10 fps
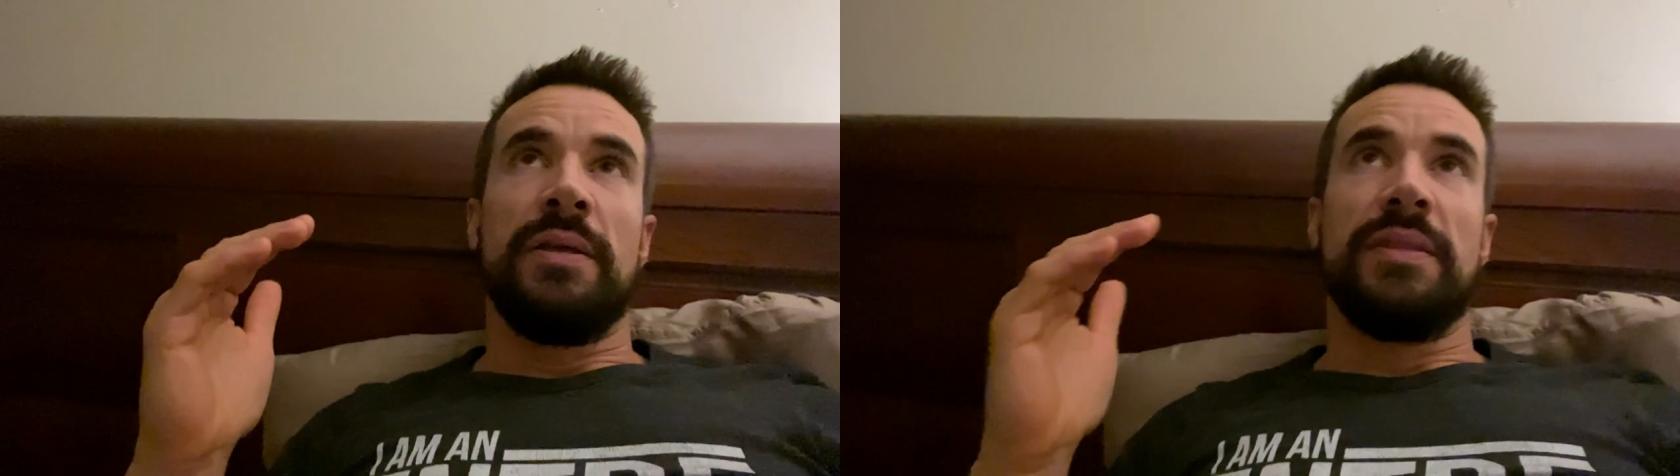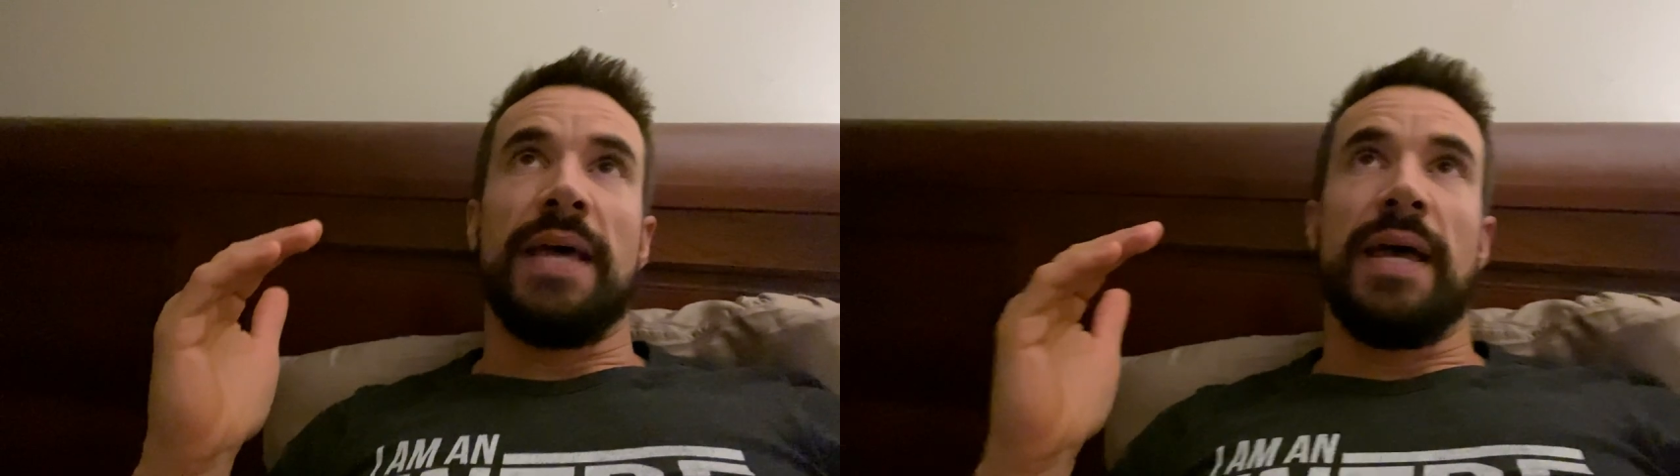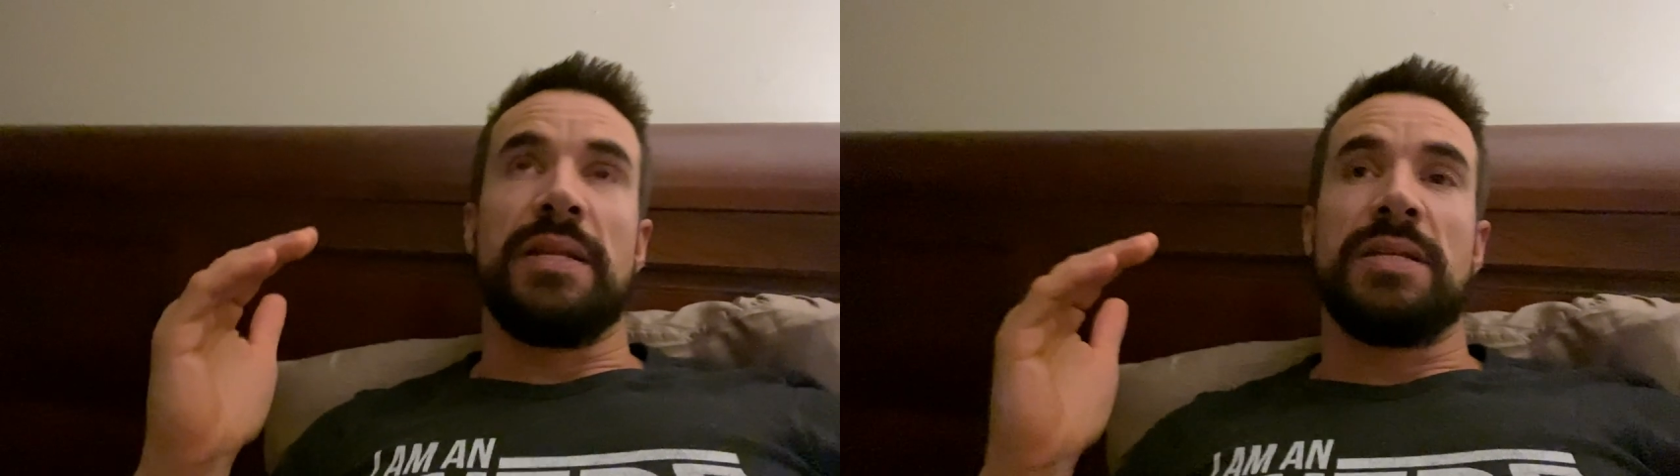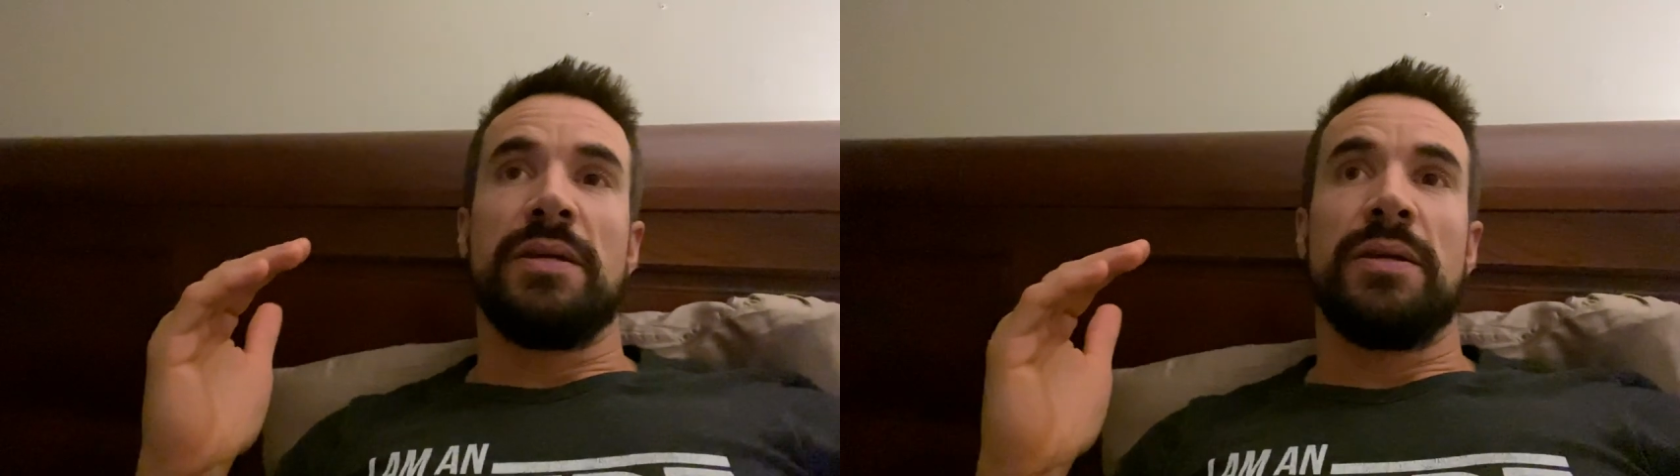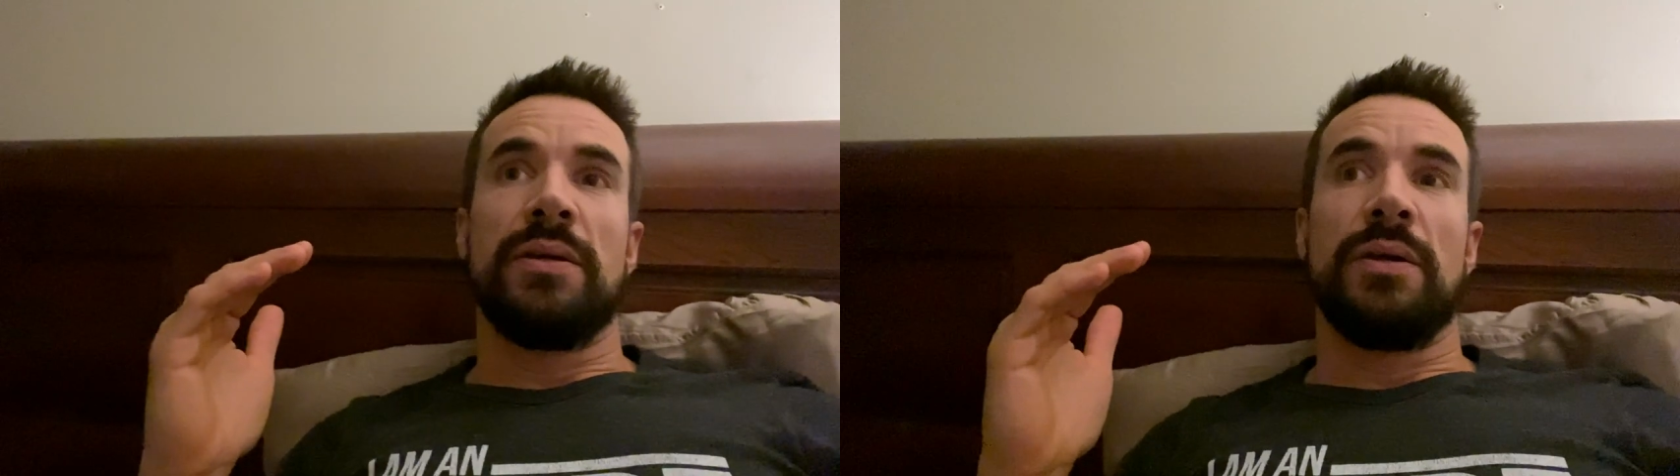that
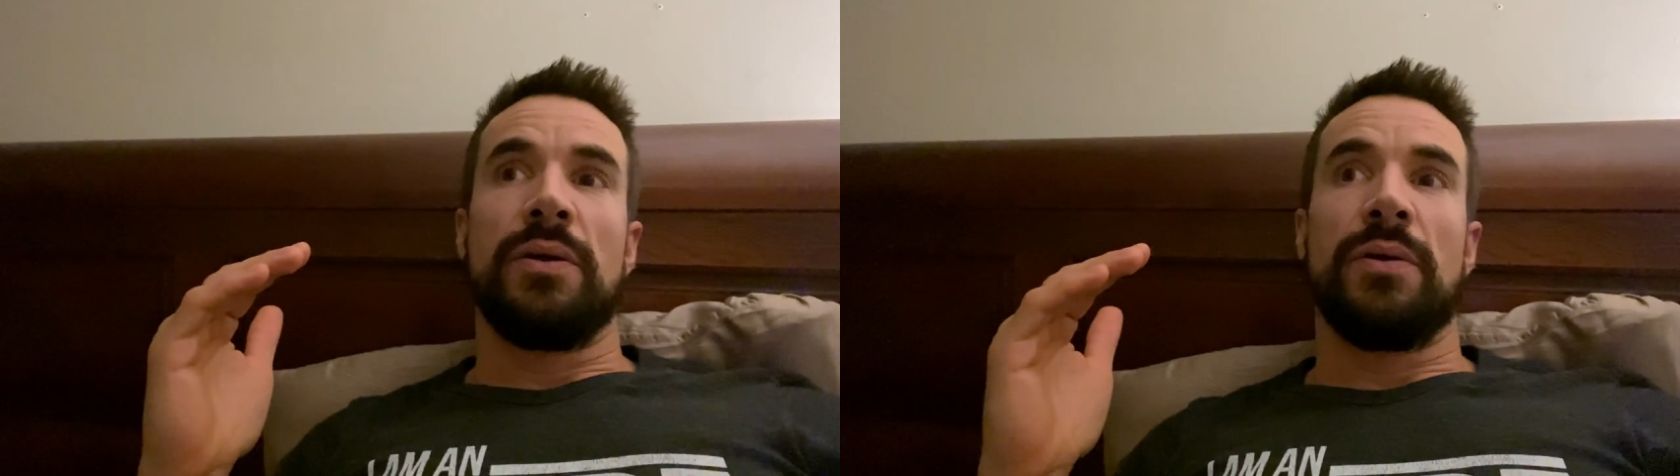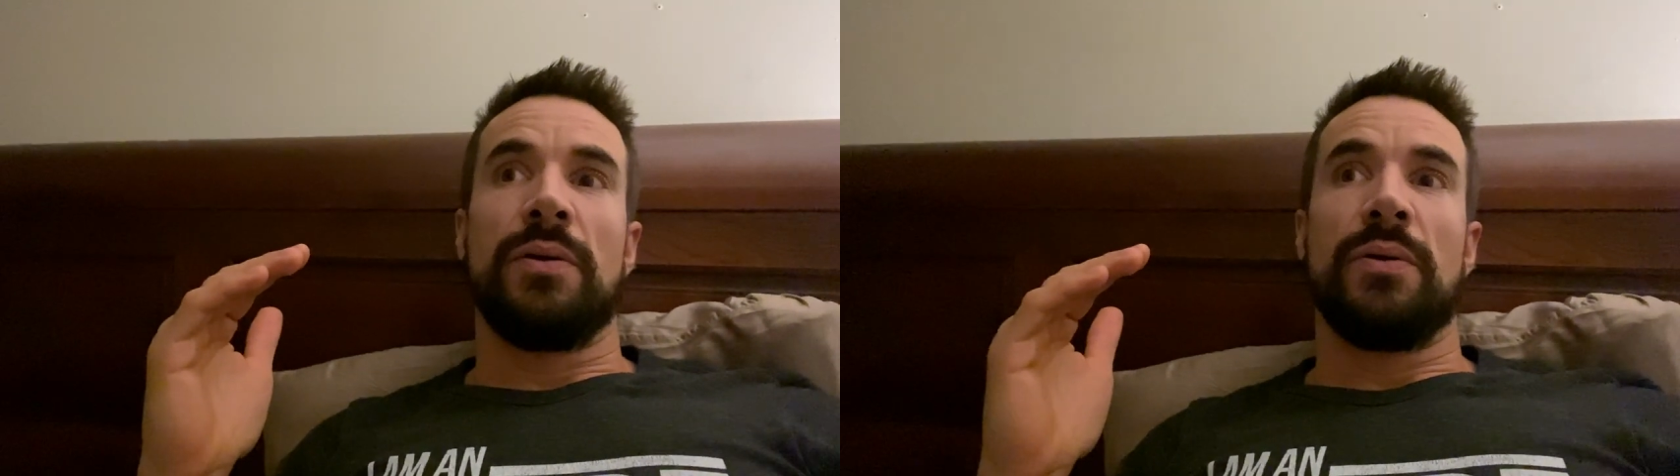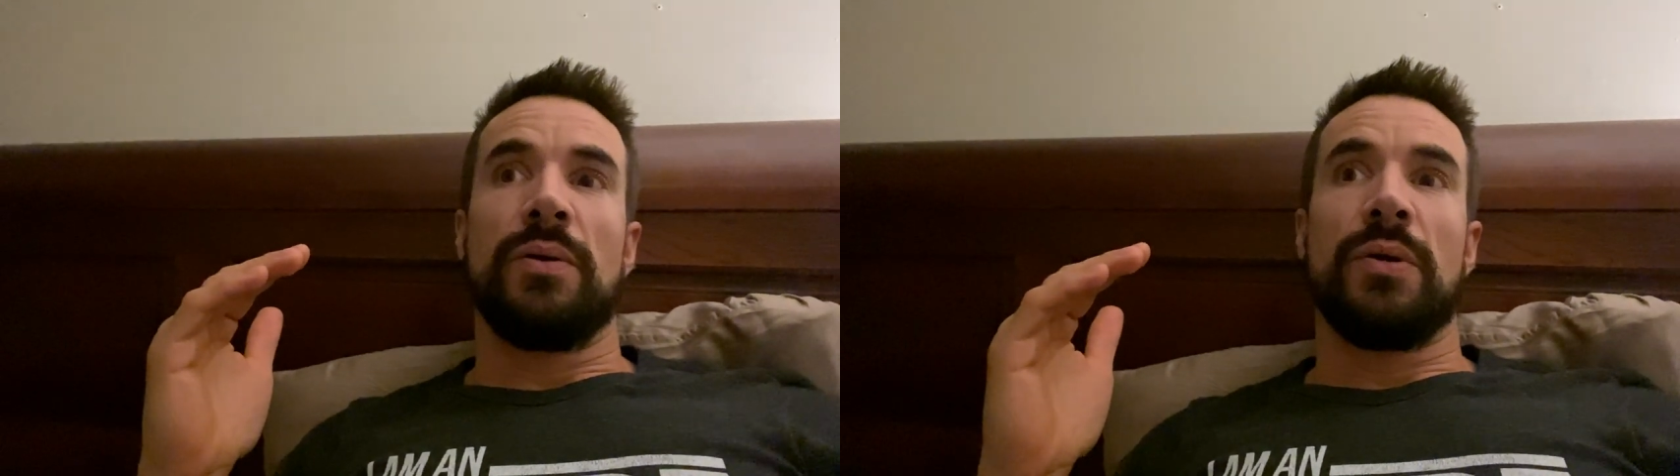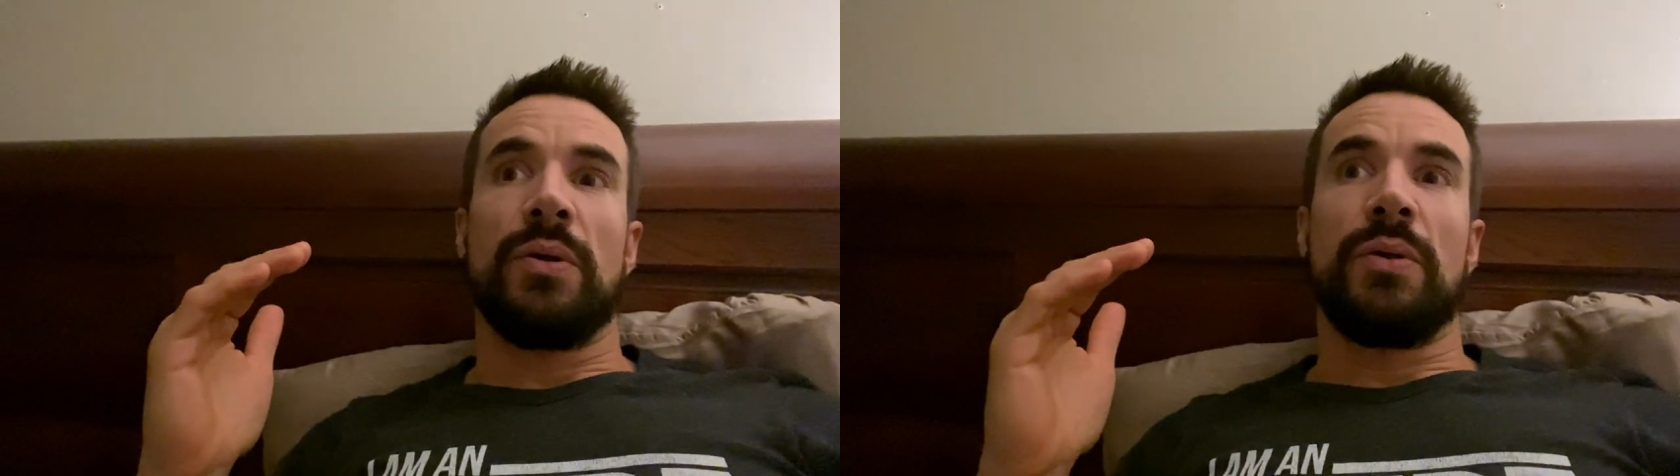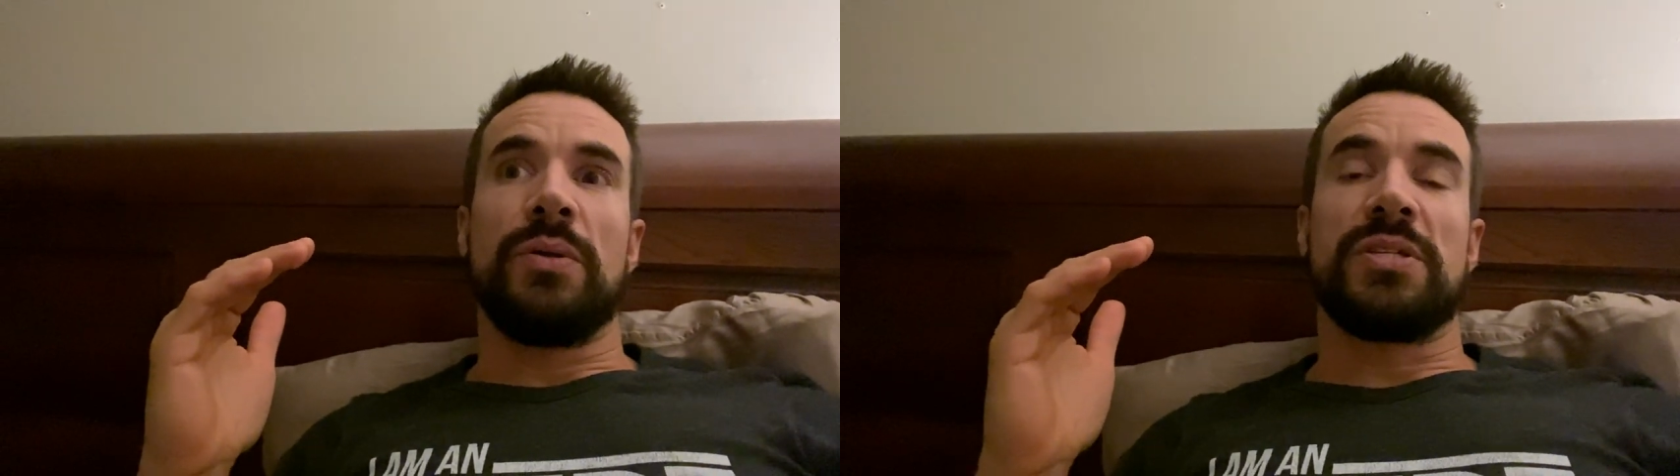
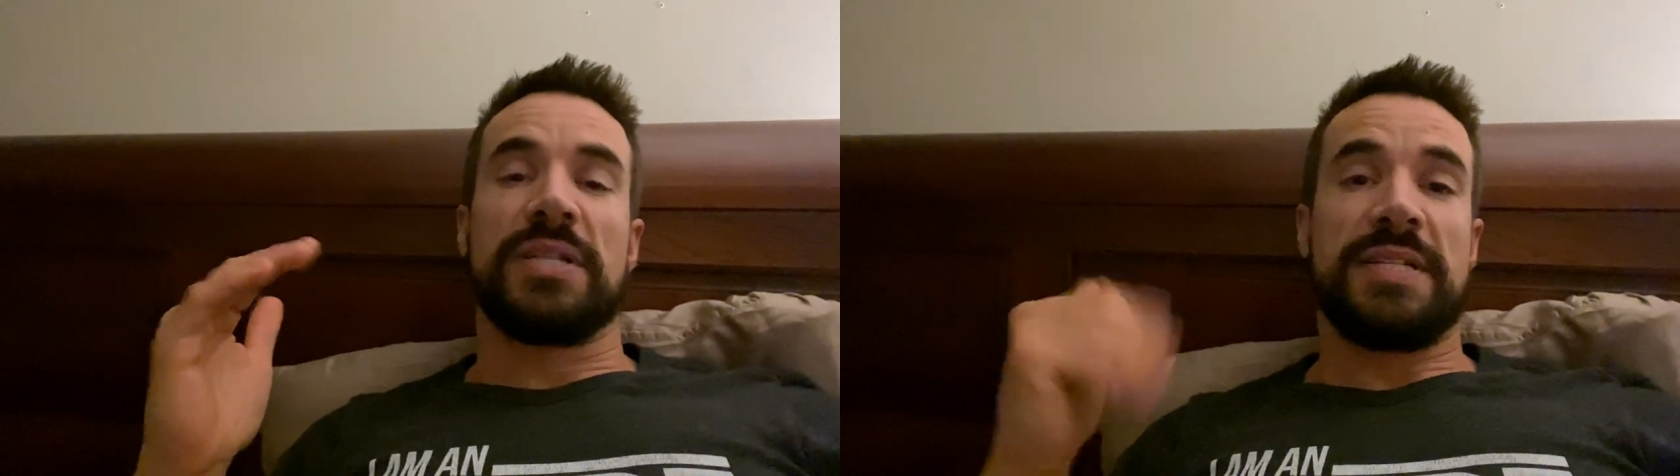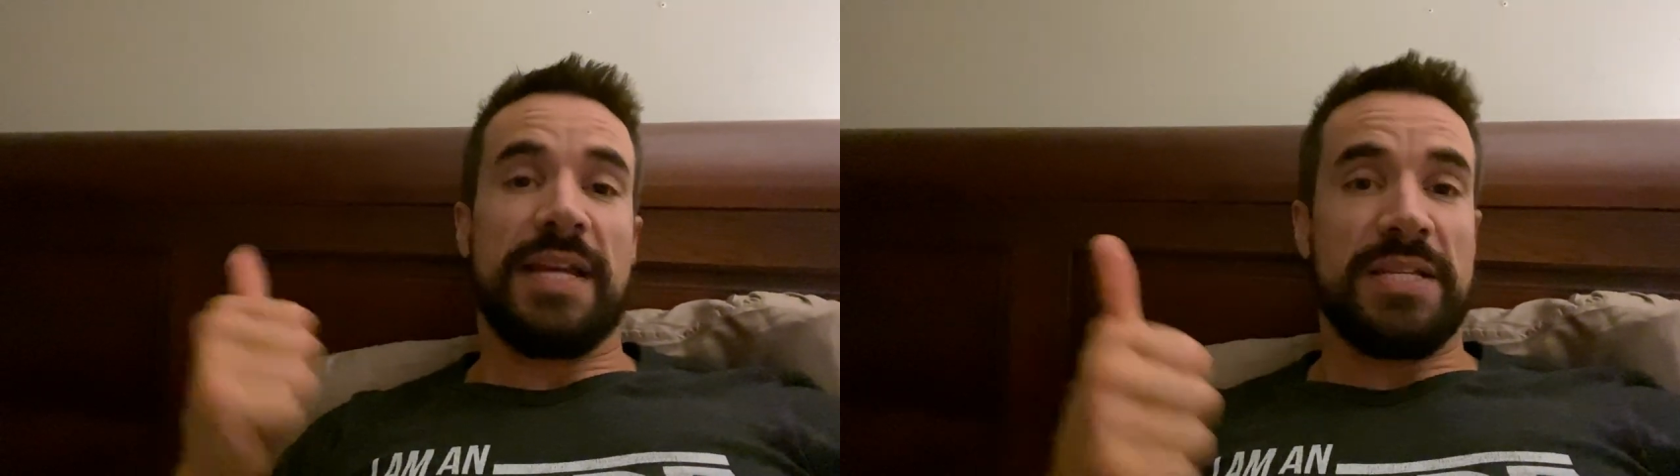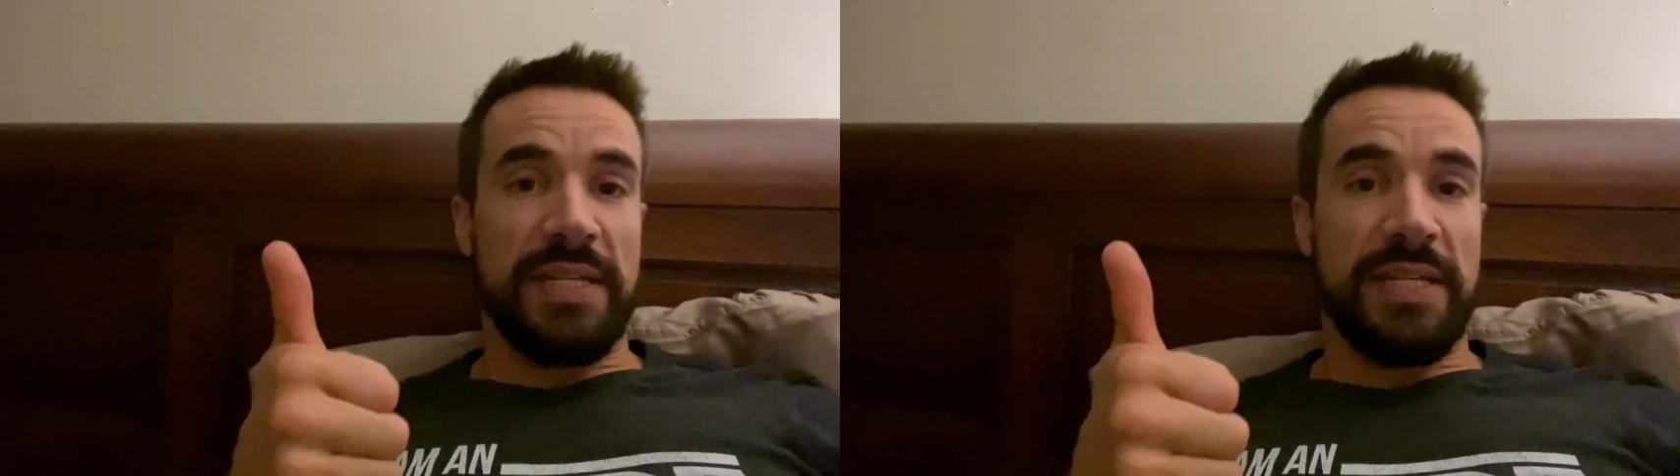success